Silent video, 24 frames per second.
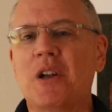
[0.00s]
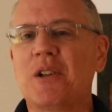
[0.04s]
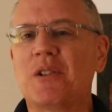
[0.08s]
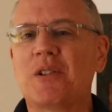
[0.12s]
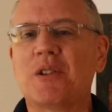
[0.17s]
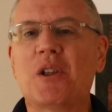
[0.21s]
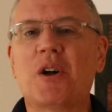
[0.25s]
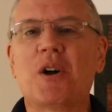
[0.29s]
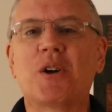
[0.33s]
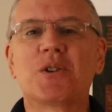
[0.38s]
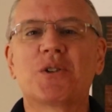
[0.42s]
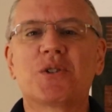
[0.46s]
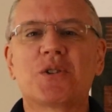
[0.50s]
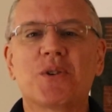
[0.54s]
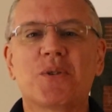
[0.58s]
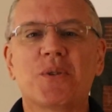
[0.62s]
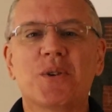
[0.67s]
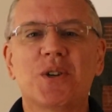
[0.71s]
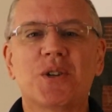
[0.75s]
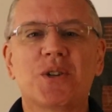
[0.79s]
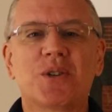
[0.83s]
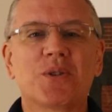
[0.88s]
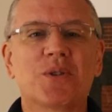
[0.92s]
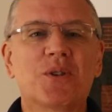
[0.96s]
Long
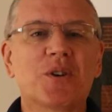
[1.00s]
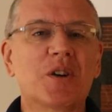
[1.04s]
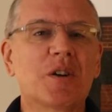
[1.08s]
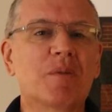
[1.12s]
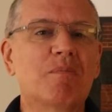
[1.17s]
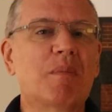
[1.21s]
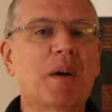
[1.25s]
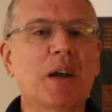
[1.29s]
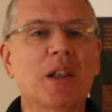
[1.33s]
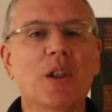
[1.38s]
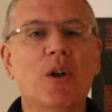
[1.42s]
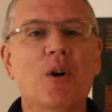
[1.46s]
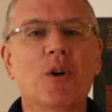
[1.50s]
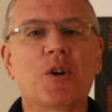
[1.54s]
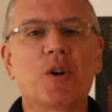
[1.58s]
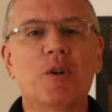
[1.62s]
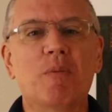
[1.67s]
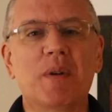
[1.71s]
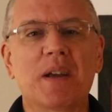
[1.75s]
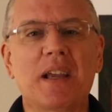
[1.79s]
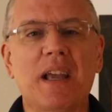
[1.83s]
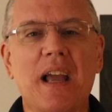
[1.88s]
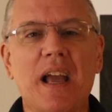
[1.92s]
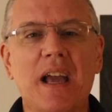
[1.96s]
story short, my local
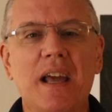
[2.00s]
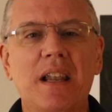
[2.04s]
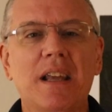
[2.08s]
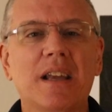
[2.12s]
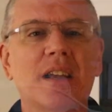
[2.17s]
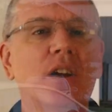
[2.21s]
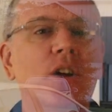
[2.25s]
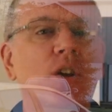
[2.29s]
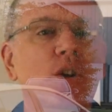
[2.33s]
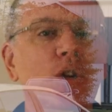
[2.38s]
mechanic,